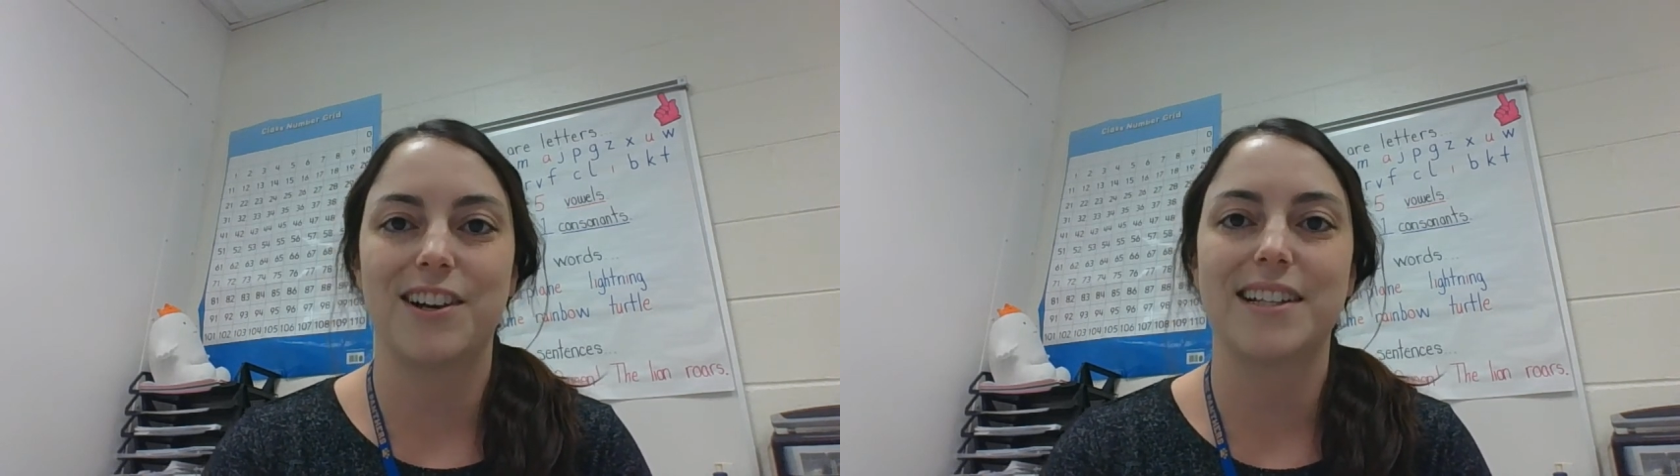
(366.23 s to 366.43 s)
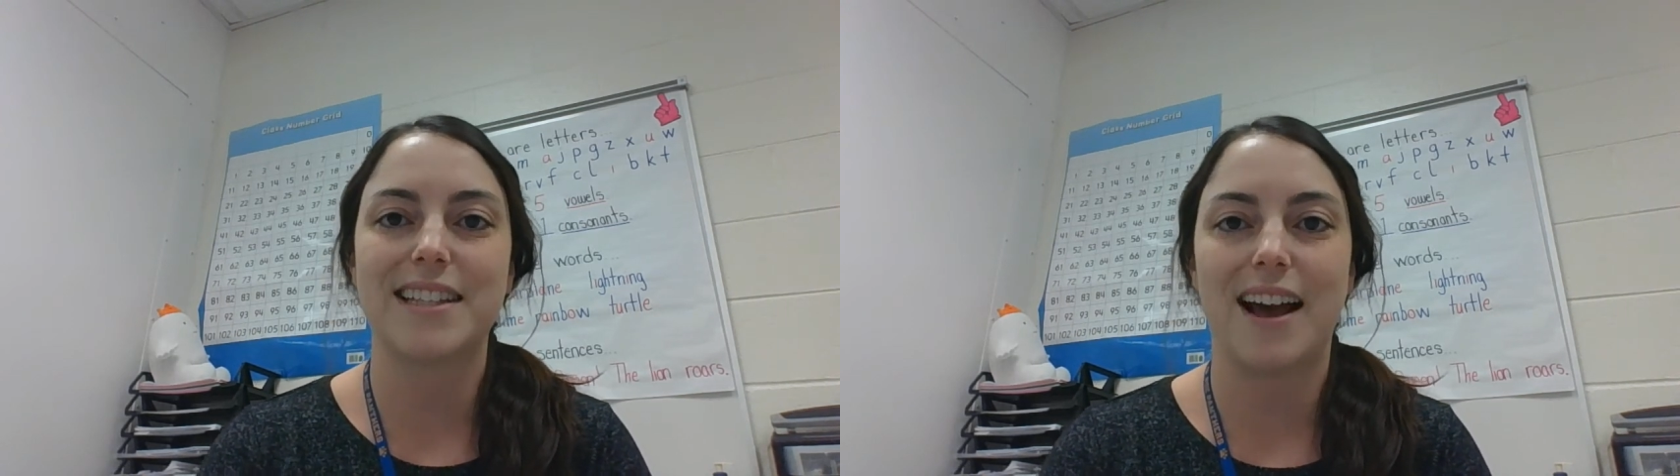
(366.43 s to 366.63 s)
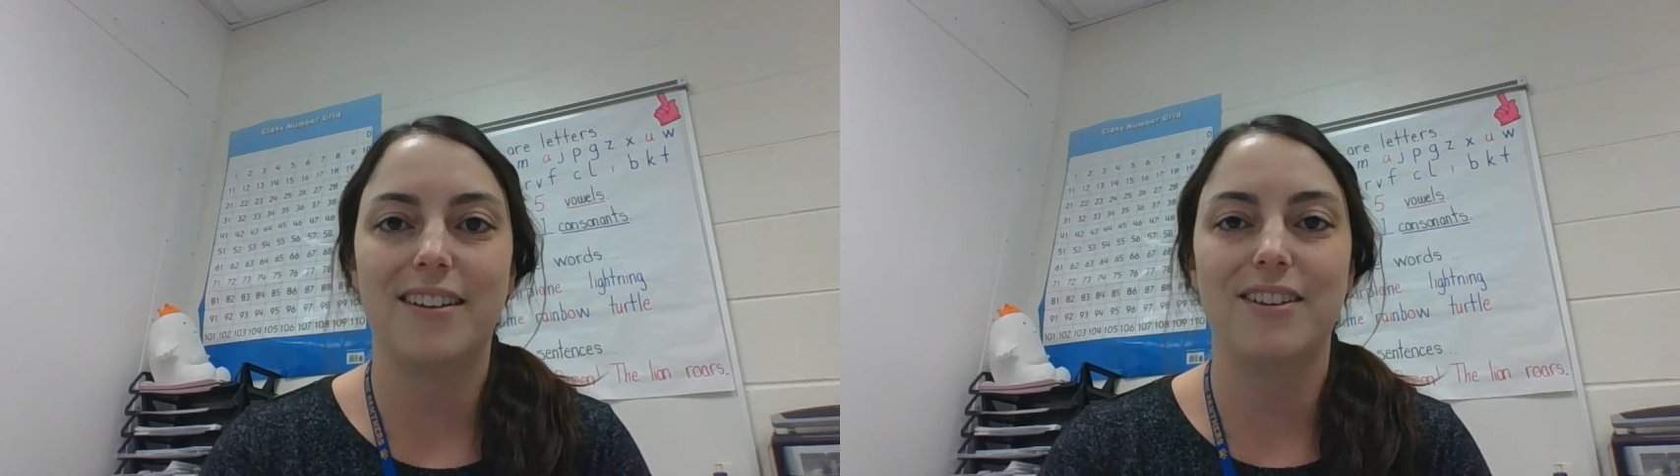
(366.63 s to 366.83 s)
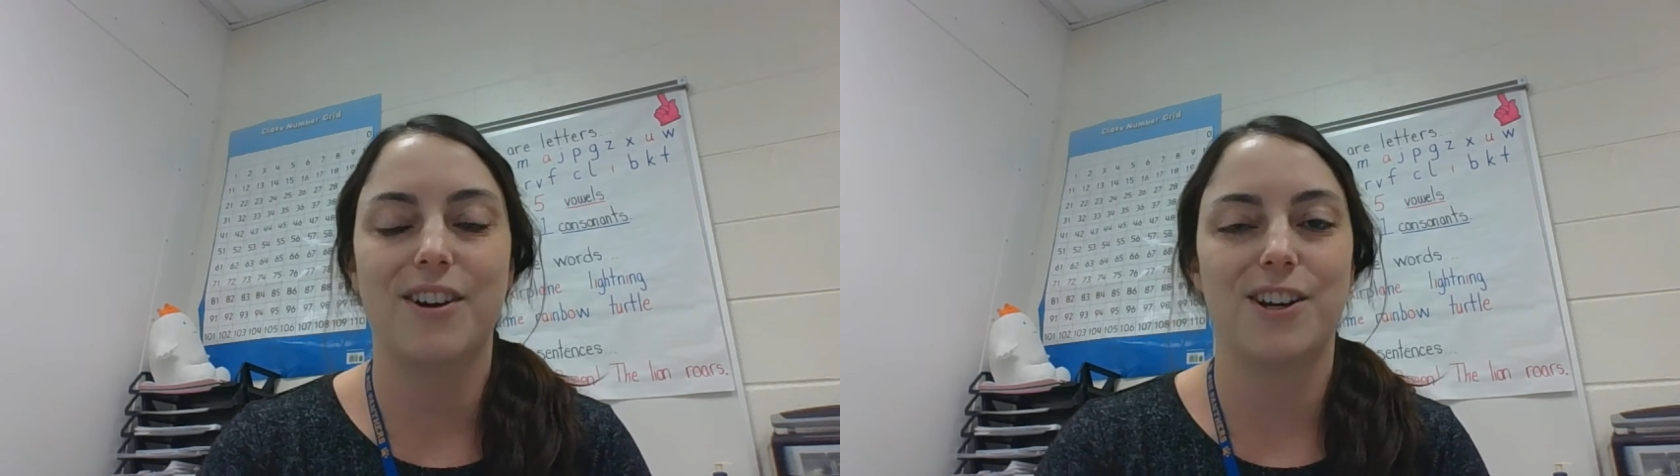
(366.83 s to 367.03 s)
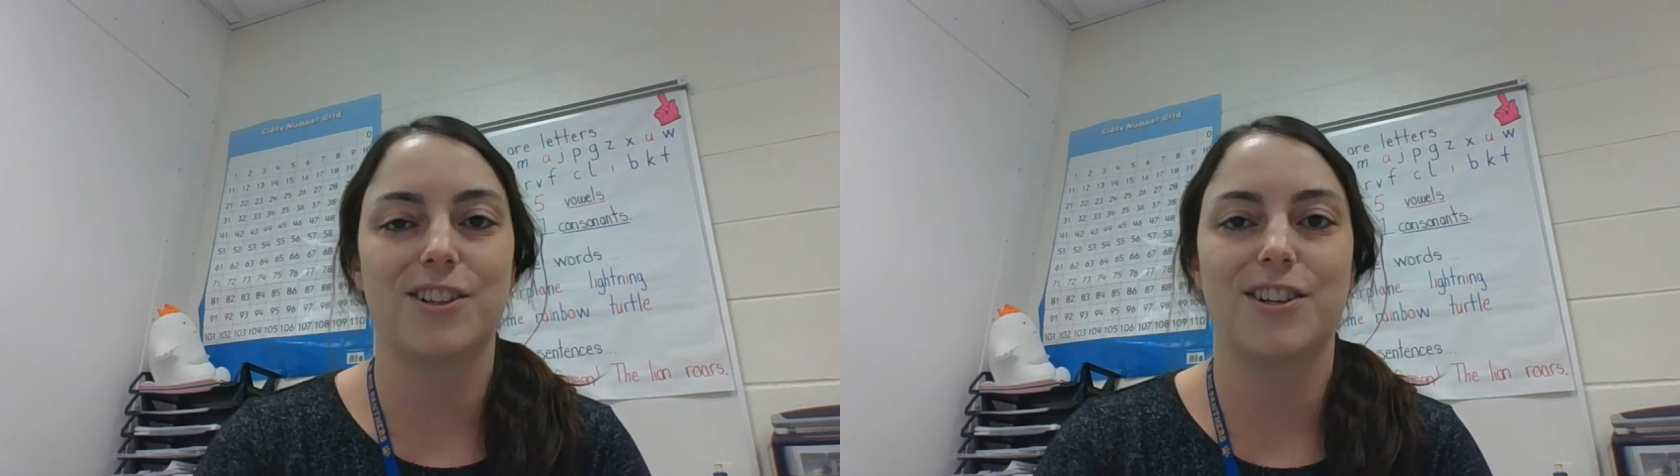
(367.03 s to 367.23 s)
exactly
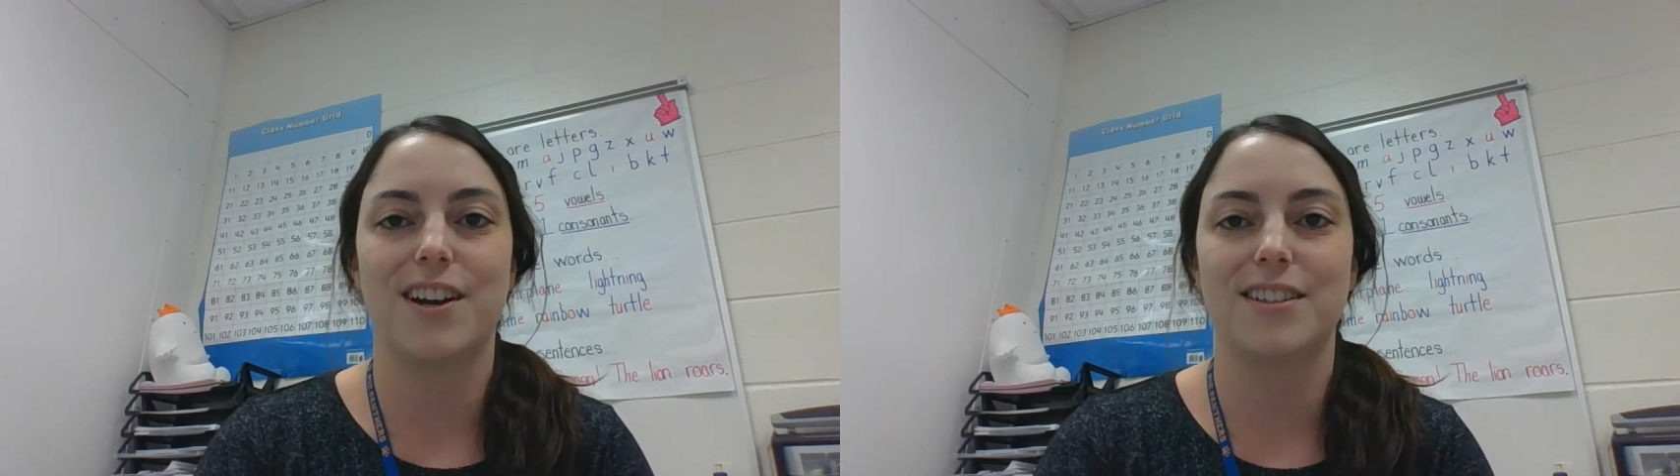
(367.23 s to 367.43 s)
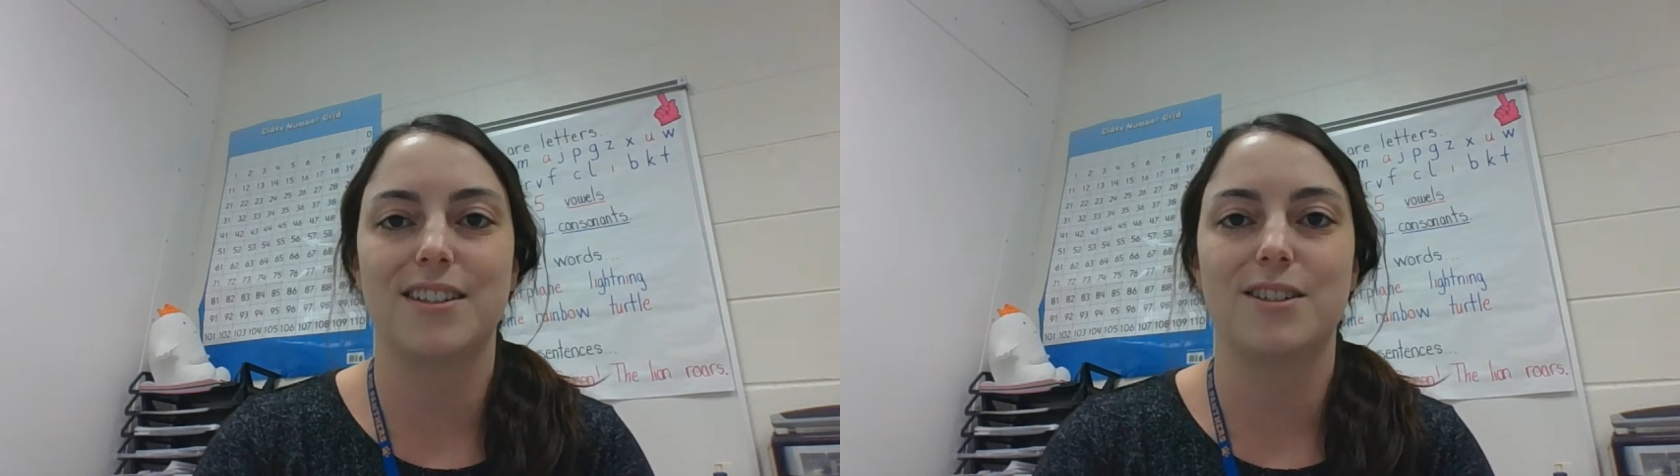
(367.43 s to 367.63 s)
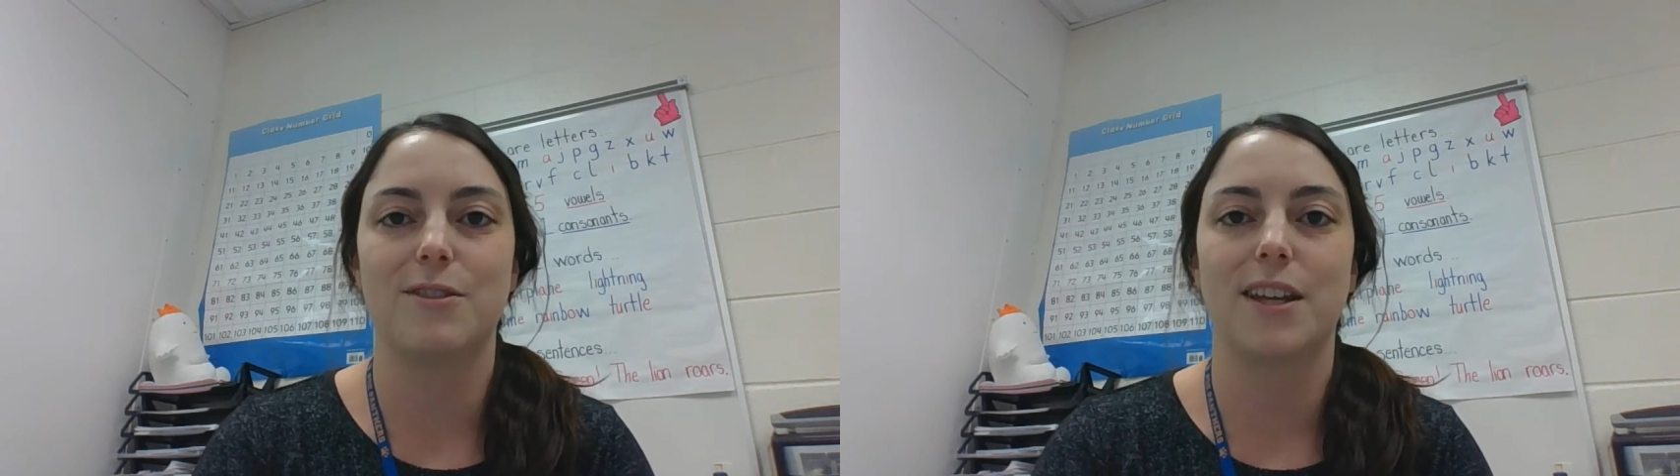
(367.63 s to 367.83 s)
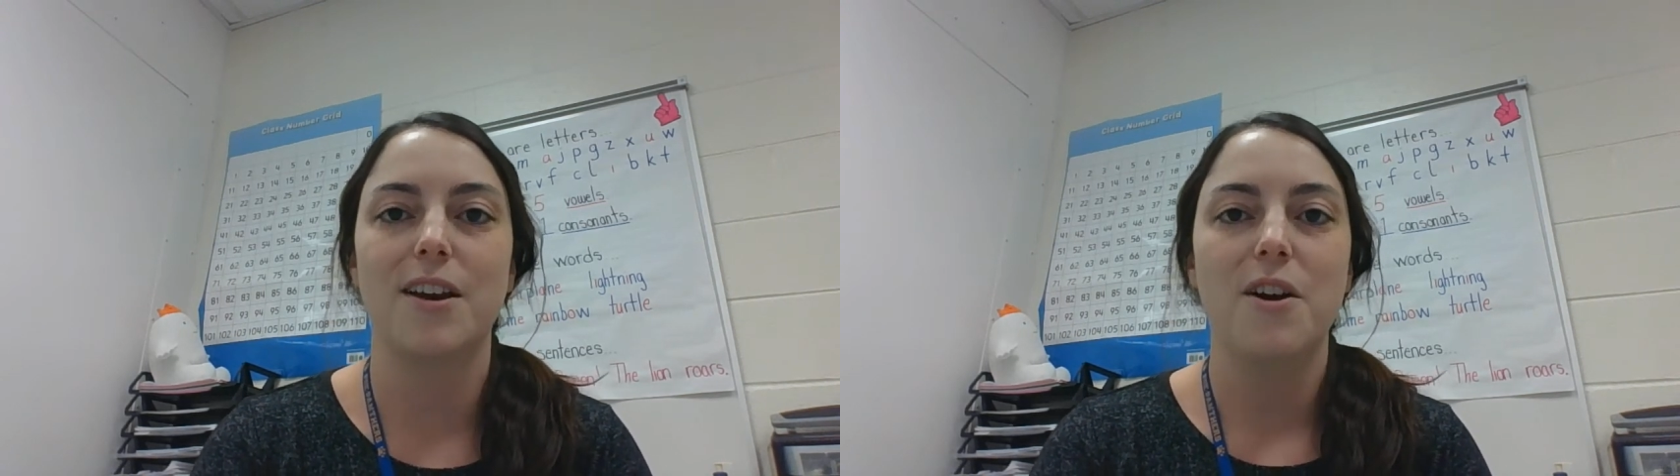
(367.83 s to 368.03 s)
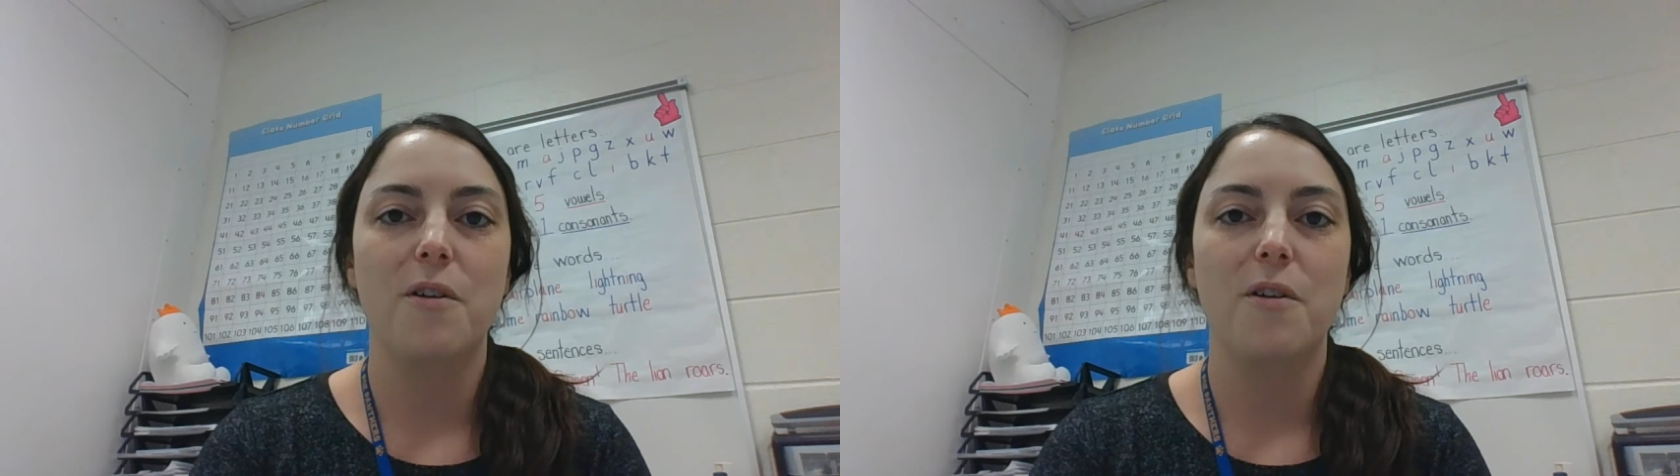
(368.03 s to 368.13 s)
what your child is doing